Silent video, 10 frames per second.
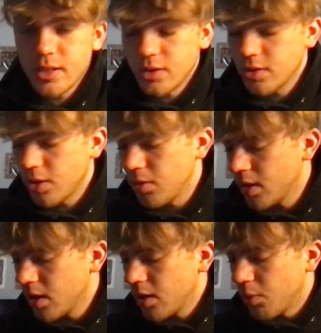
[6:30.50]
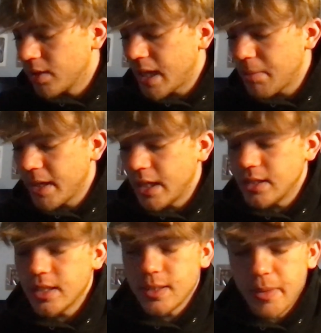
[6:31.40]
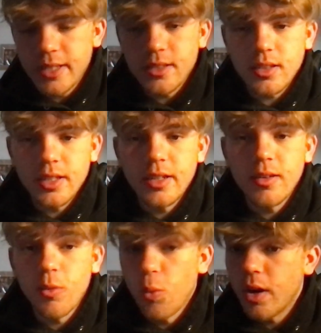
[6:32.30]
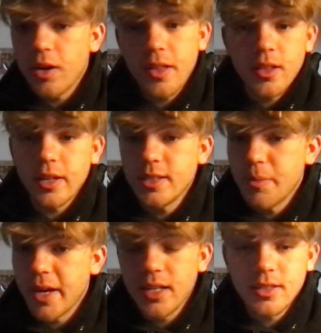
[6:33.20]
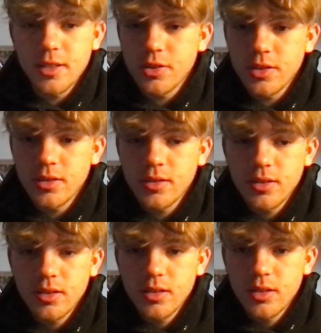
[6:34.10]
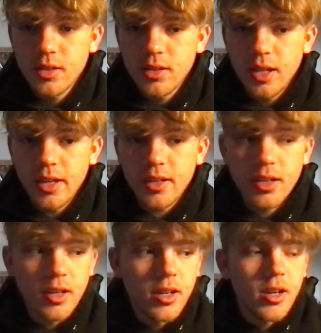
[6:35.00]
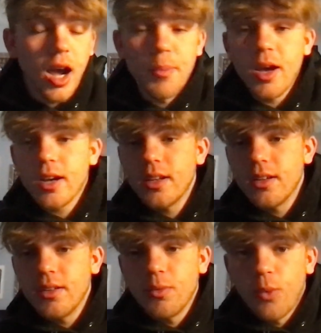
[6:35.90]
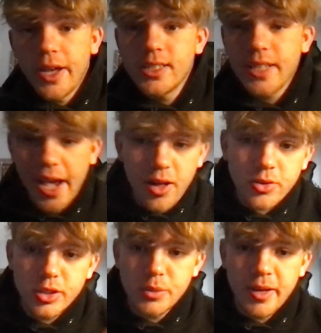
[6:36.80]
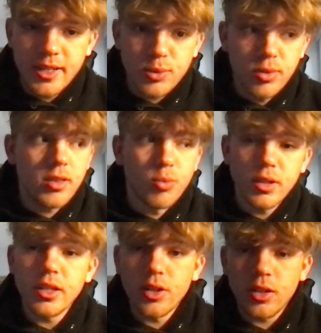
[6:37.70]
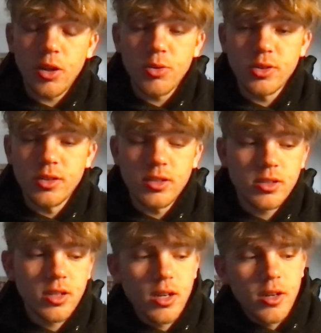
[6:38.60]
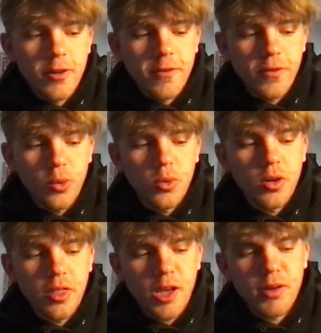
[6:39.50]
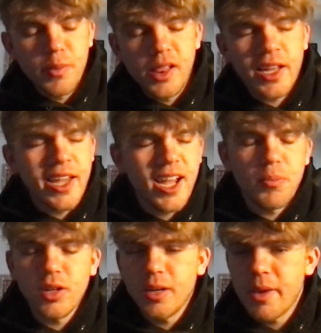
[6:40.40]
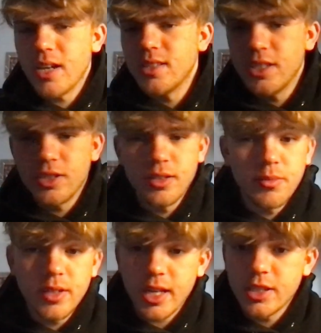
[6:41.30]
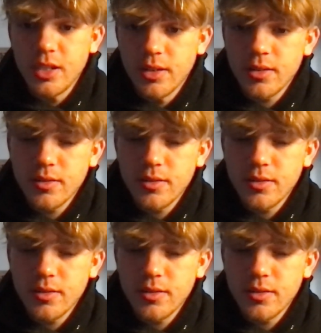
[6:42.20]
So what that means is basically, when are they looking to make a decision? Like, I'm not gonna waste calendar space with really good closers for them to be like, hey, I'm looking to make a decision next year.